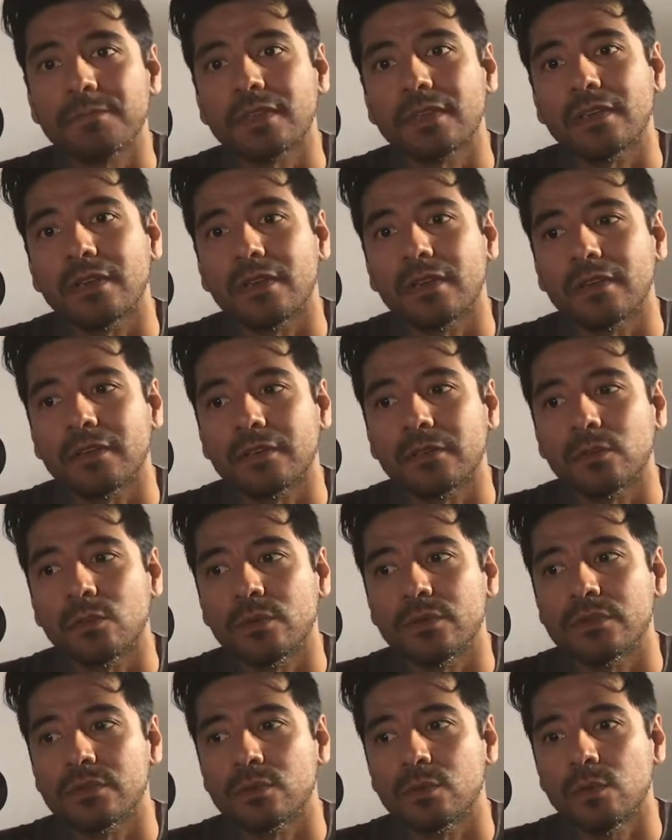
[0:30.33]
It
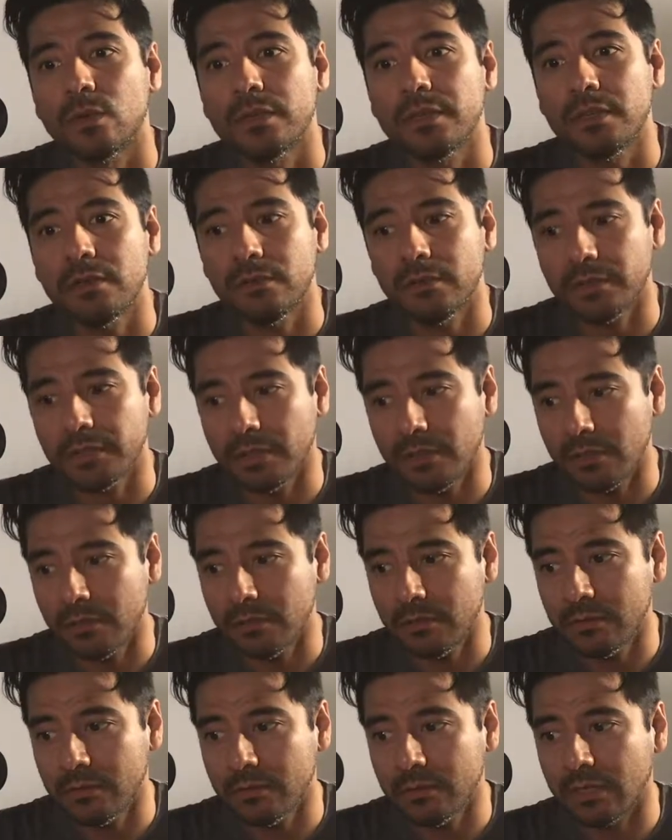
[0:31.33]
was 1 year
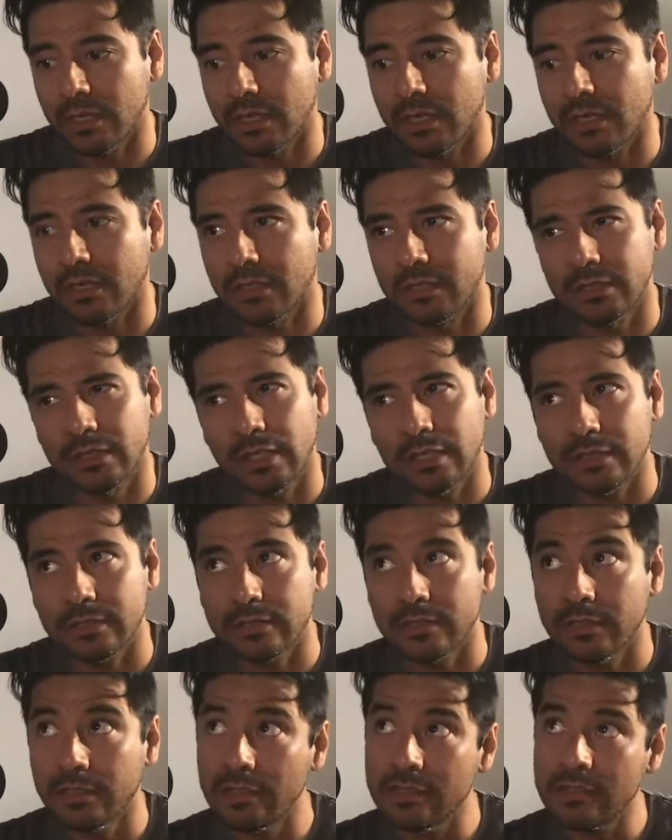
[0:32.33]
ago, not
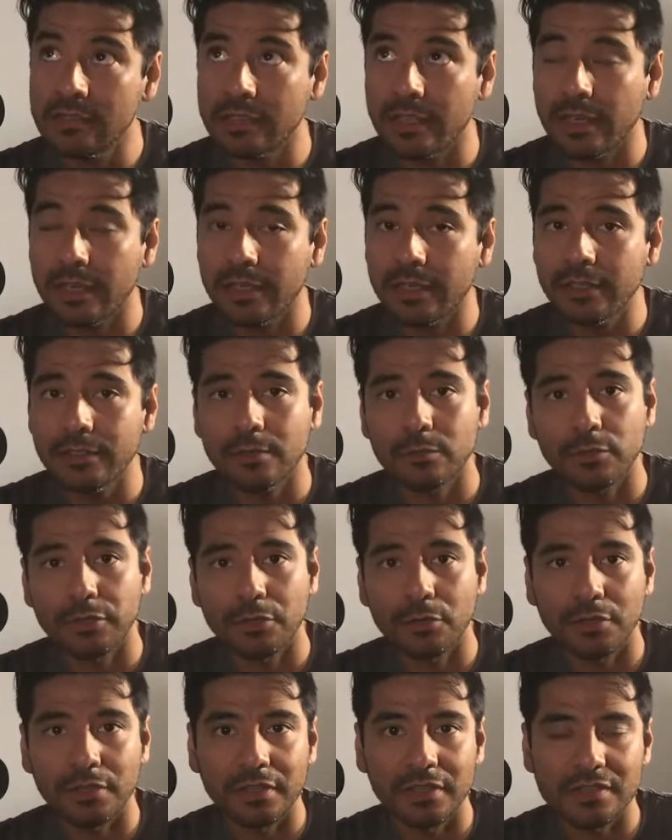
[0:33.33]
to this day, I'm
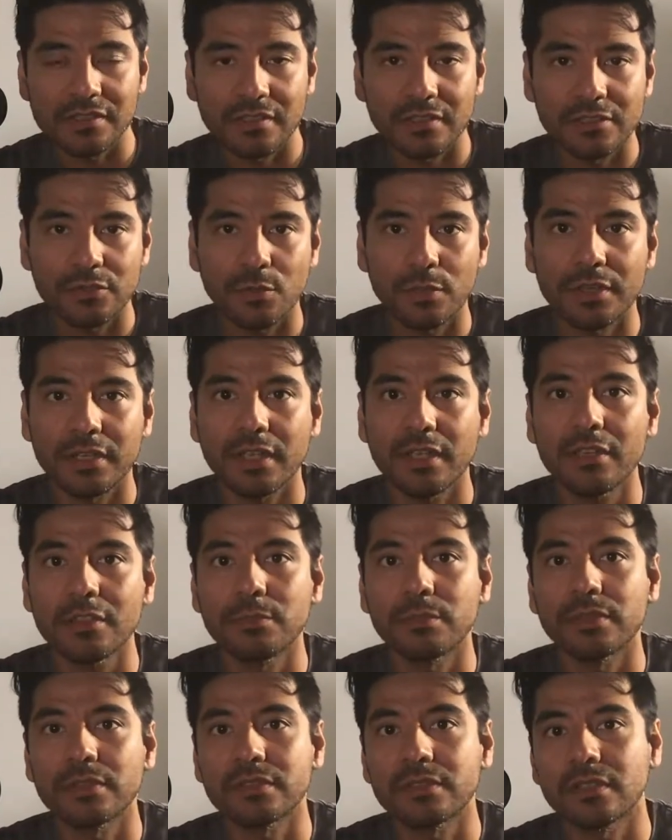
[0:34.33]
recording this on the 28th,
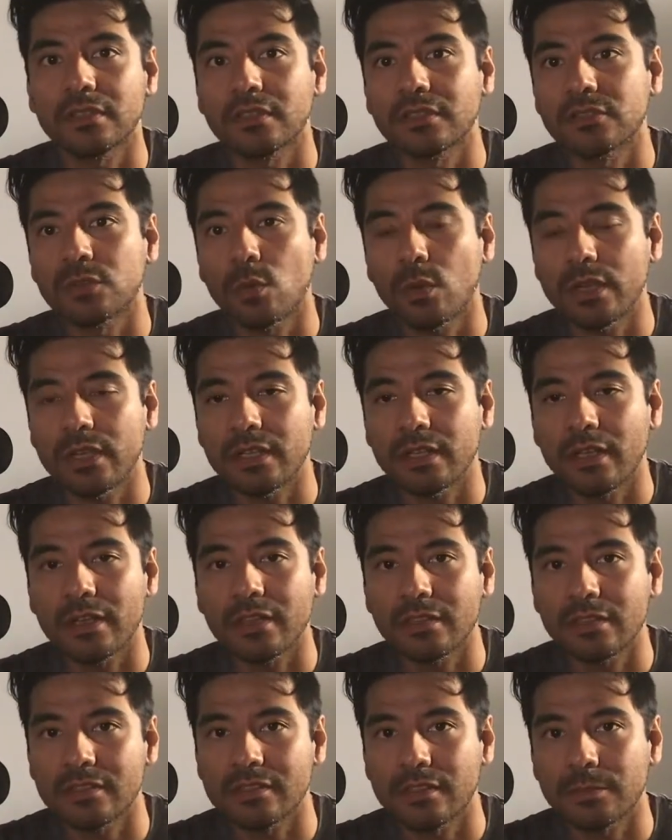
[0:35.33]
but on the
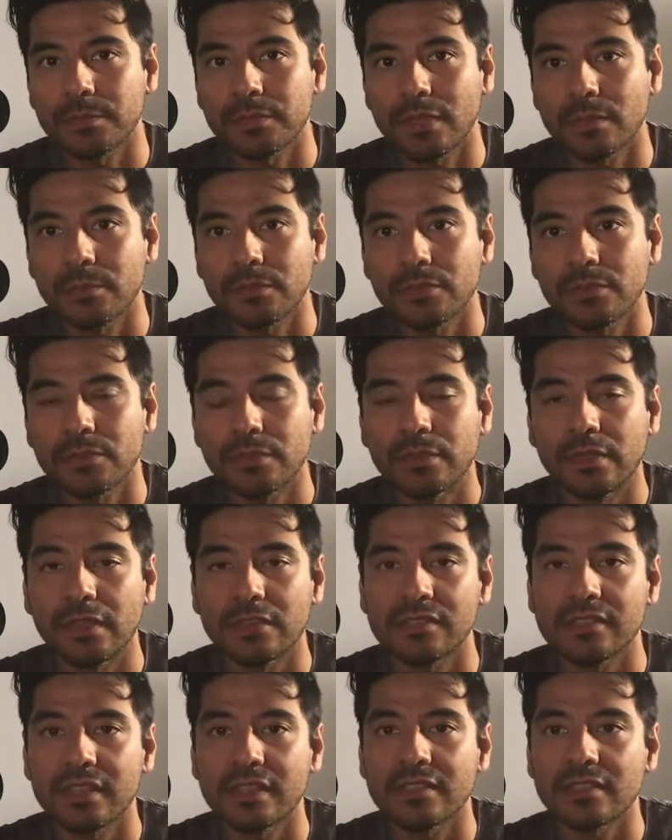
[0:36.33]
29th September
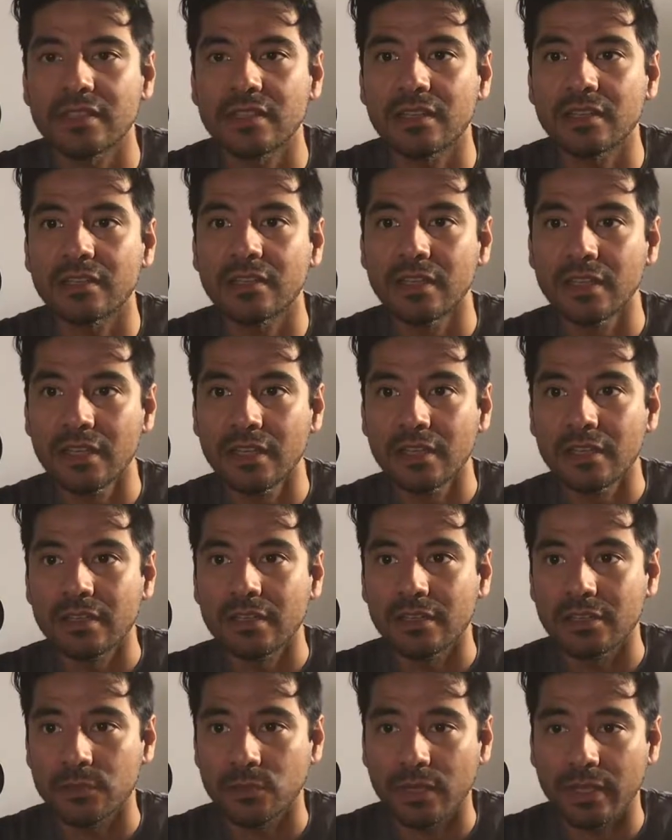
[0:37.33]
2018
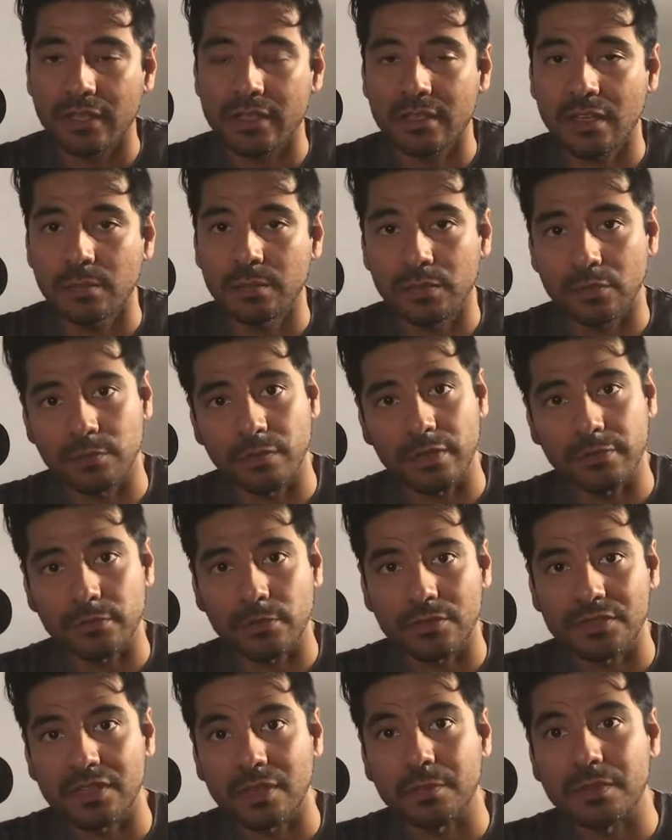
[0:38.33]
is when I debuted my
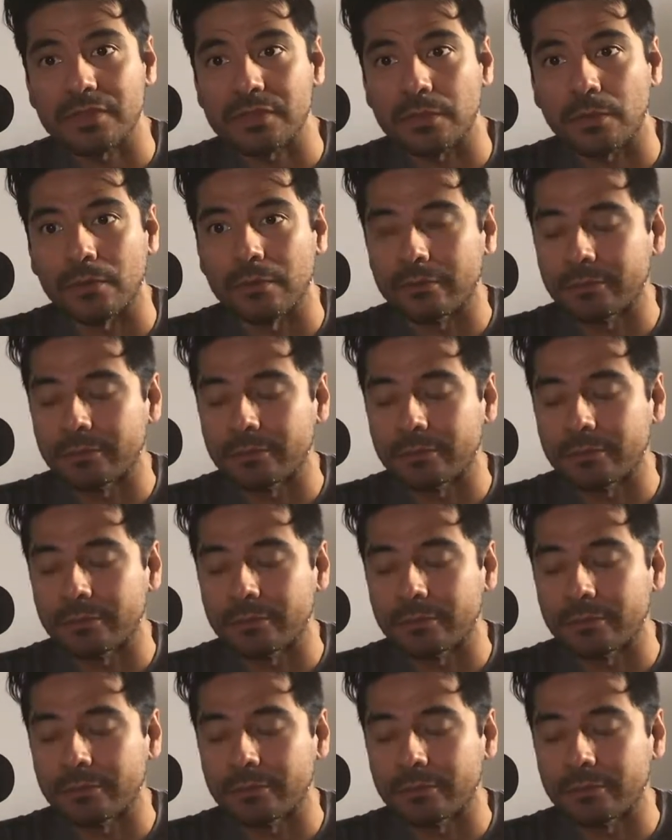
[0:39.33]
first episode.